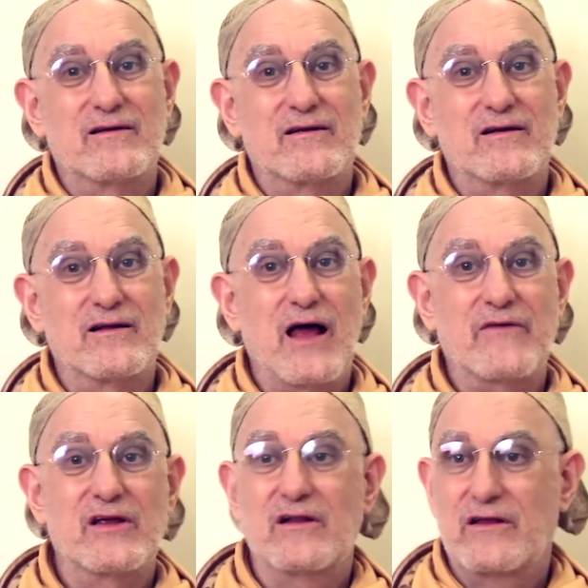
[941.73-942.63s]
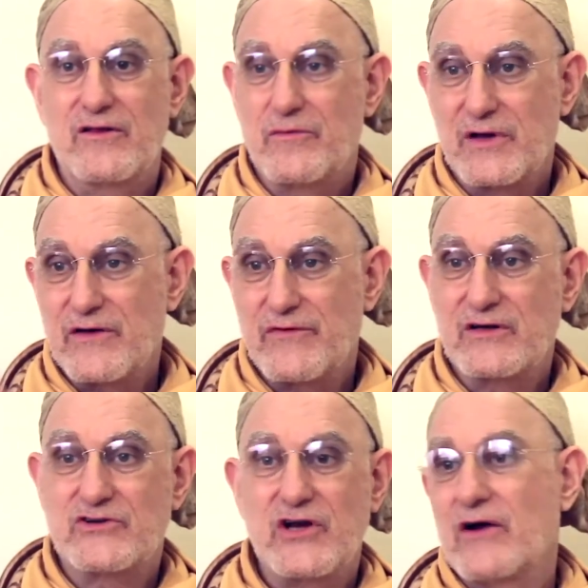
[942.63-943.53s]
It'll either be given
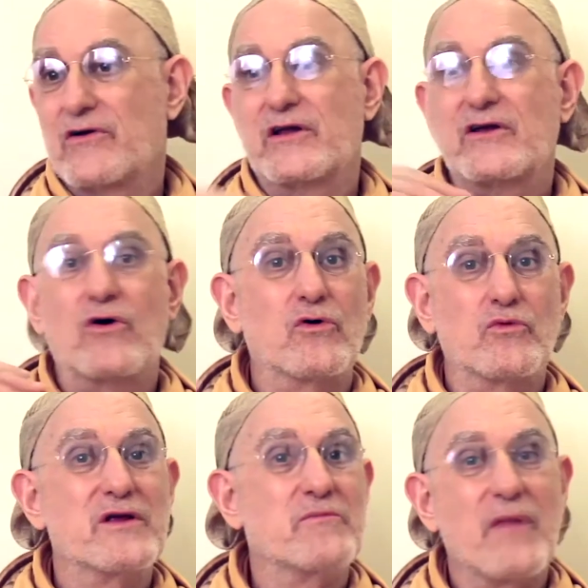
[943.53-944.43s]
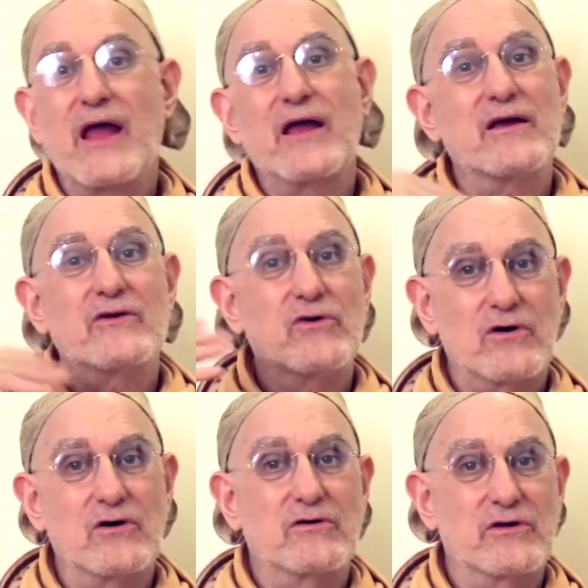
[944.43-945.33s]
in charity or remade,
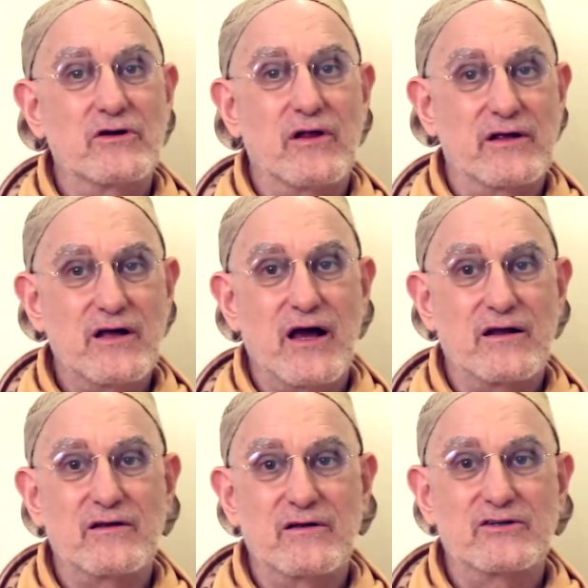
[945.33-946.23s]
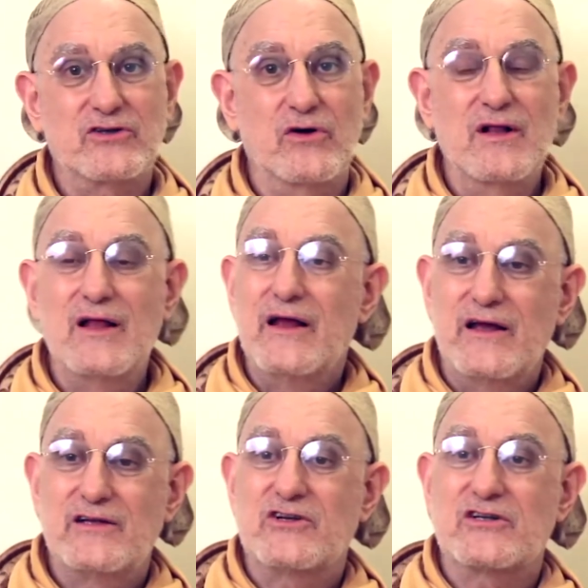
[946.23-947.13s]
or like that. So
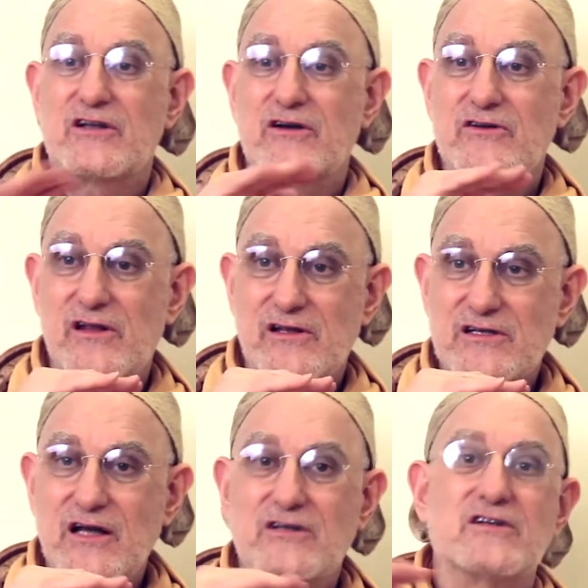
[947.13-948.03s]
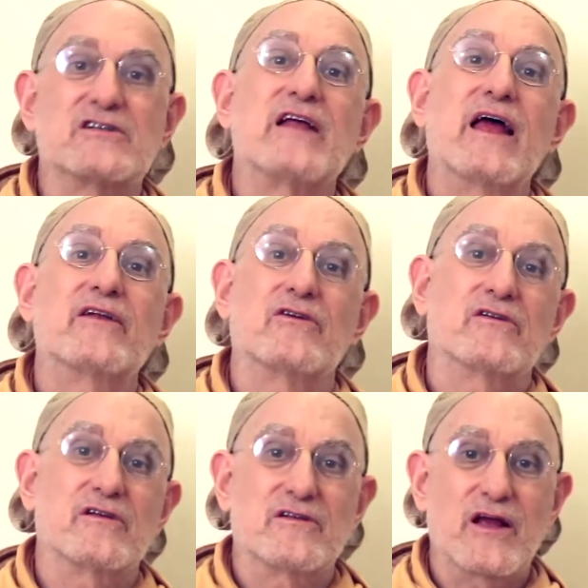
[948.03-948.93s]
it's just there's such a
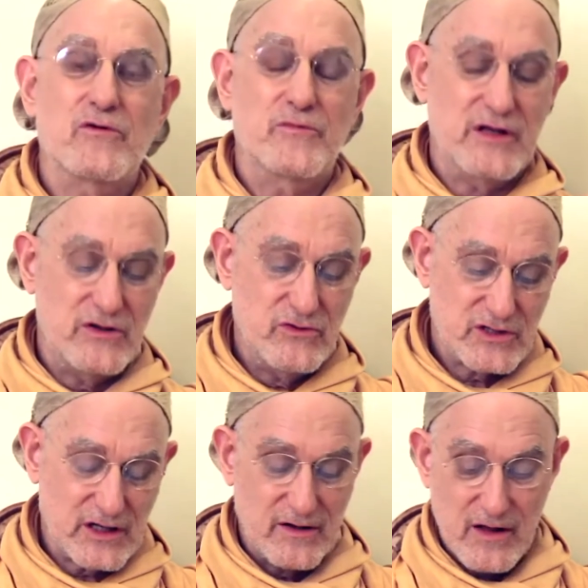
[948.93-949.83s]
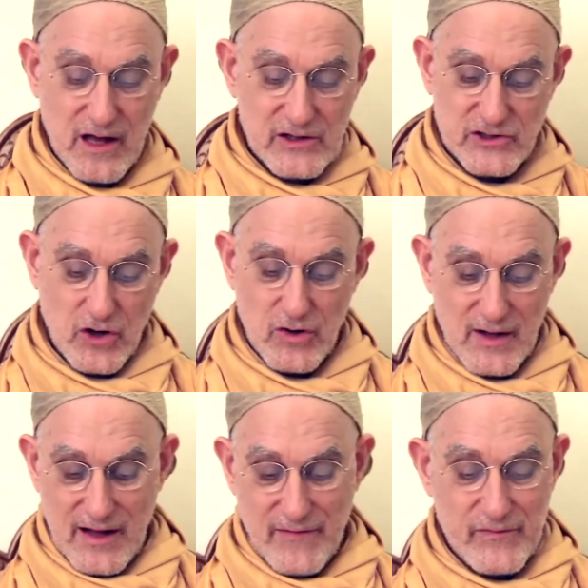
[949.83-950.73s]
standard that they would be using. So
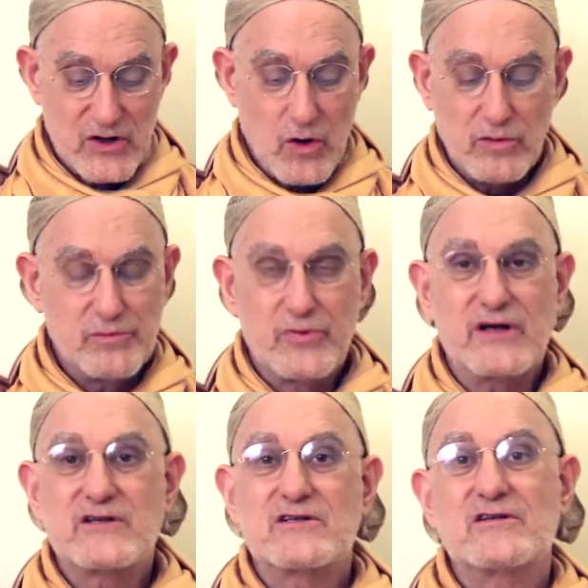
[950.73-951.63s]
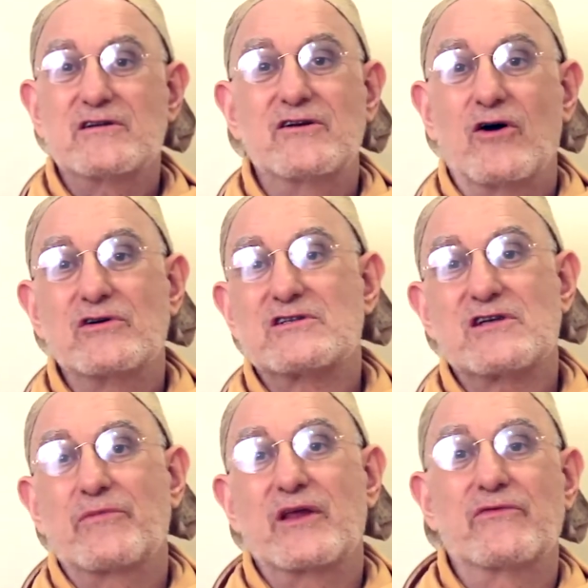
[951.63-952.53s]
gold bricks, is
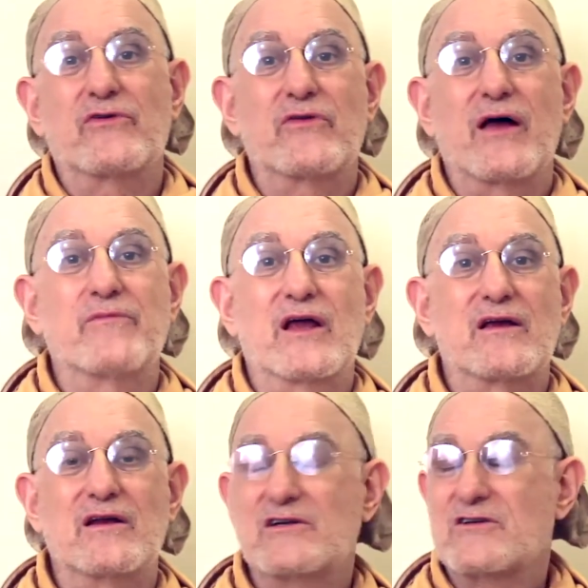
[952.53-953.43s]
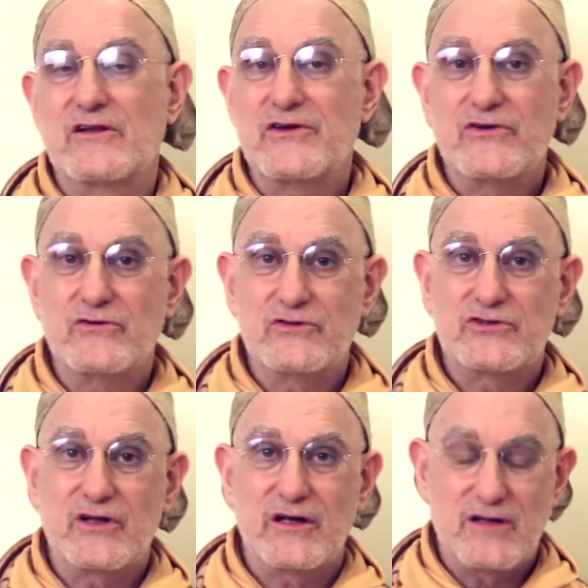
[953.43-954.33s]
something for them they could easily
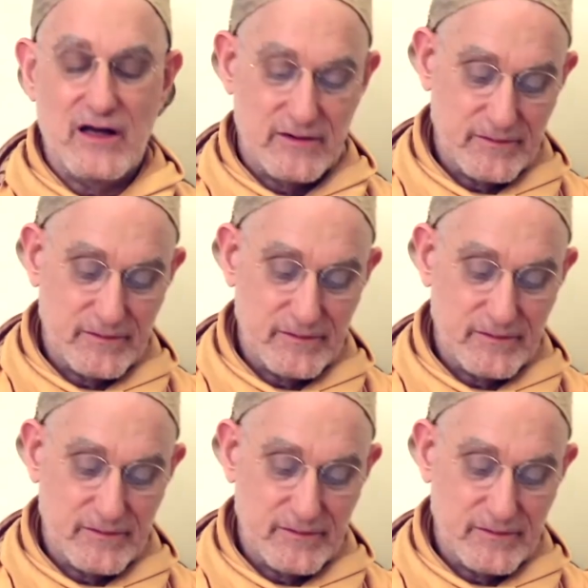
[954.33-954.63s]
use, like that.